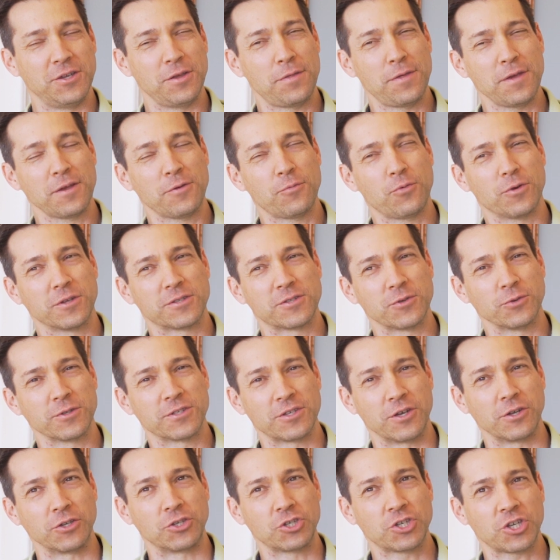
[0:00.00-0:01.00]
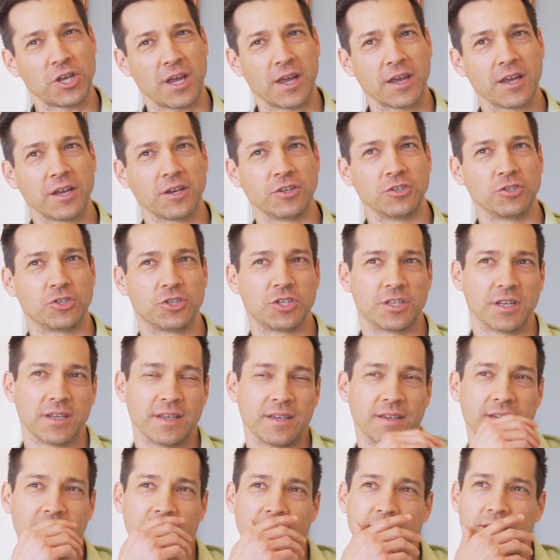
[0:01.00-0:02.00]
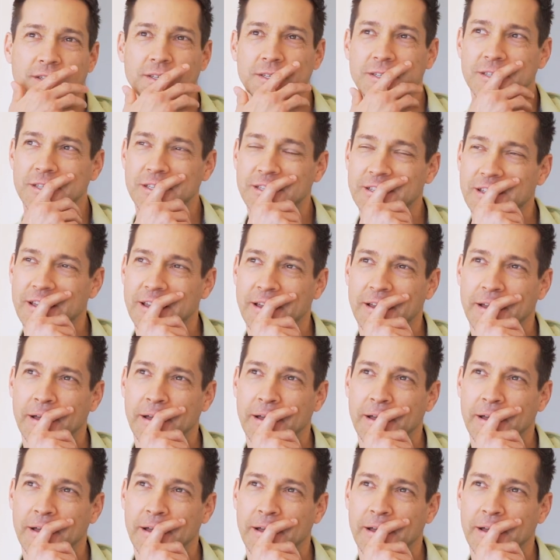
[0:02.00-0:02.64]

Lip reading: you think what's also changed is